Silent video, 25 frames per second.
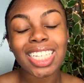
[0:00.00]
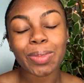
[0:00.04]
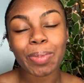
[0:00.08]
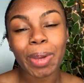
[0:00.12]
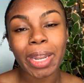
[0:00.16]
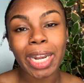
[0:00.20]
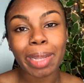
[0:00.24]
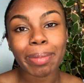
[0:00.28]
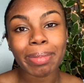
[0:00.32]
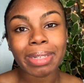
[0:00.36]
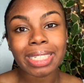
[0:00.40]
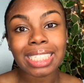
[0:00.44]
my
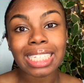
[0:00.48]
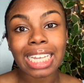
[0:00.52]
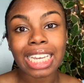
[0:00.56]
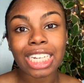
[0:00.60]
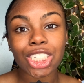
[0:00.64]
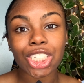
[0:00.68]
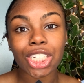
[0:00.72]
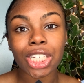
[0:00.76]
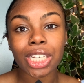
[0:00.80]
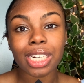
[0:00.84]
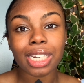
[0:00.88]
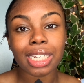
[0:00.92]
name is
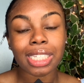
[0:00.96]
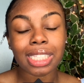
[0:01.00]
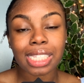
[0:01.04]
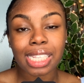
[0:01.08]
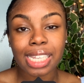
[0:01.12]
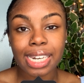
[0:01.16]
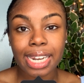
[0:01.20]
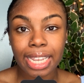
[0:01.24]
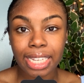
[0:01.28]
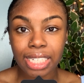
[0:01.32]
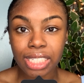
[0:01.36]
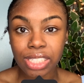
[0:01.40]
Daja, and in
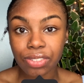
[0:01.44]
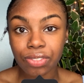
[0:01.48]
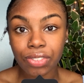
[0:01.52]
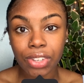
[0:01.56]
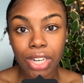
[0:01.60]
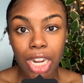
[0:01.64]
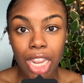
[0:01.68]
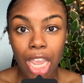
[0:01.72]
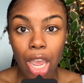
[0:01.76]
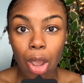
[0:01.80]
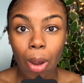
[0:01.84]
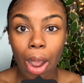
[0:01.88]
today's
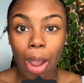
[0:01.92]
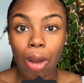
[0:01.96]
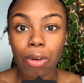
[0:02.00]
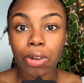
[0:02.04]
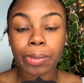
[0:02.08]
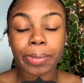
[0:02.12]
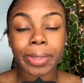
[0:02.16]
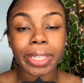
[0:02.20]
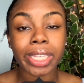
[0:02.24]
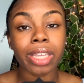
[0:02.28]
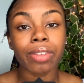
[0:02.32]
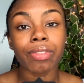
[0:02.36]
video I will
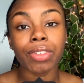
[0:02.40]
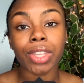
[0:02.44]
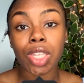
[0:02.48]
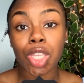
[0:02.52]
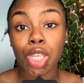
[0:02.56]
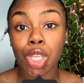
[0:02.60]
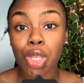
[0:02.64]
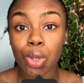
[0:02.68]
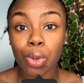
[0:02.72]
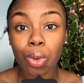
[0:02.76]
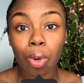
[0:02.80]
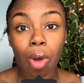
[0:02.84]
be giving
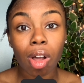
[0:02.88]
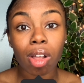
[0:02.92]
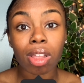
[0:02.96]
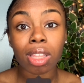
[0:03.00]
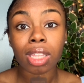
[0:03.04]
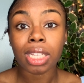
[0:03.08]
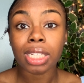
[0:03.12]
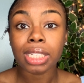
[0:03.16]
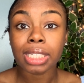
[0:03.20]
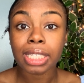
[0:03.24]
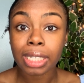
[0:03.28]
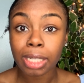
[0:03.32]
you all
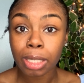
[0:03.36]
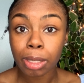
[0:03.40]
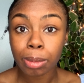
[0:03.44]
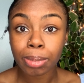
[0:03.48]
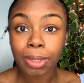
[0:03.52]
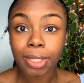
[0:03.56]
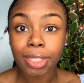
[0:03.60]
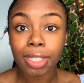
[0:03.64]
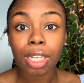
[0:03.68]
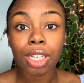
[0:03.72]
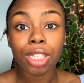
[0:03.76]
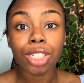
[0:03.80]
the
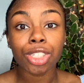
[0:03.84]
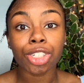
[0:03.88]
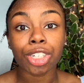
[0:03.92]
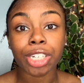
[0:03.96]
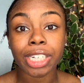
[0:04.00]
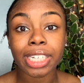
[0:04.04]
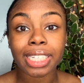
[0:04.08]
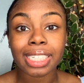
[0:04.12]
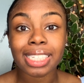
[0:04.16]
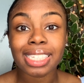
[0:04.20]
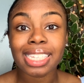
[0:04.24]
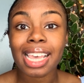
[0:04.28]
tips,
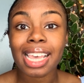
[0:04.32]
tricks,